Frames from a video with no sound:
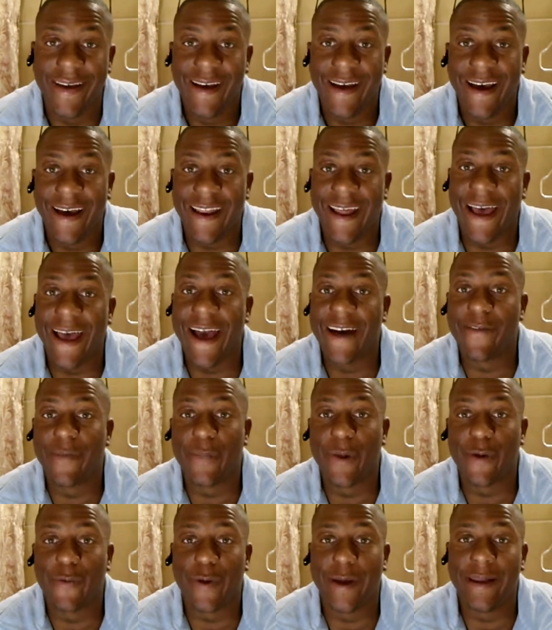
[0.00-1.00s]
and I
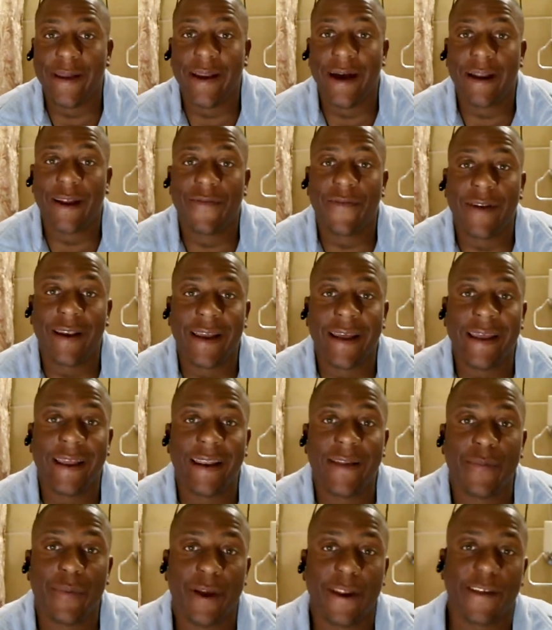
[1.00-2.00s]
haven't been reading out of it
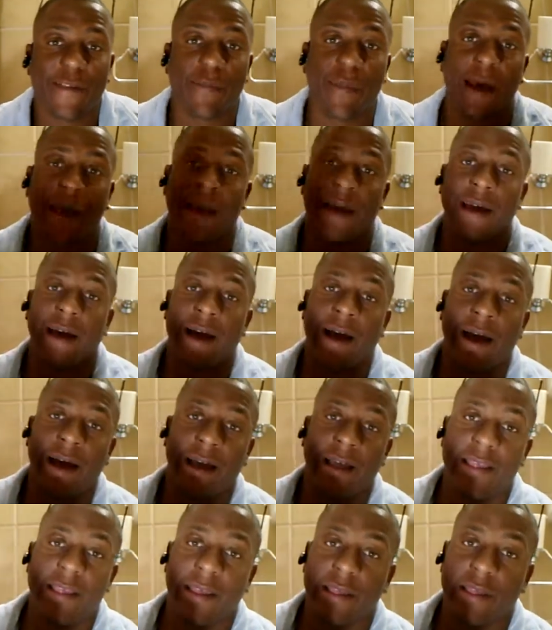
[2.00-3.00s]
lately, but it's back,
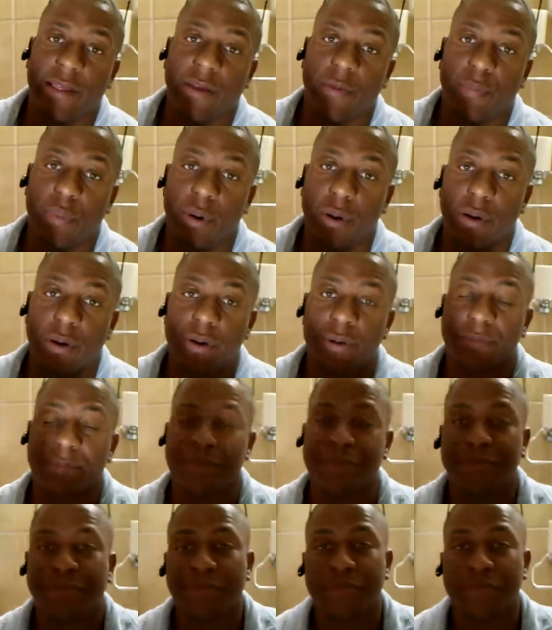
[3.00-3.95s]
guys. It's the book.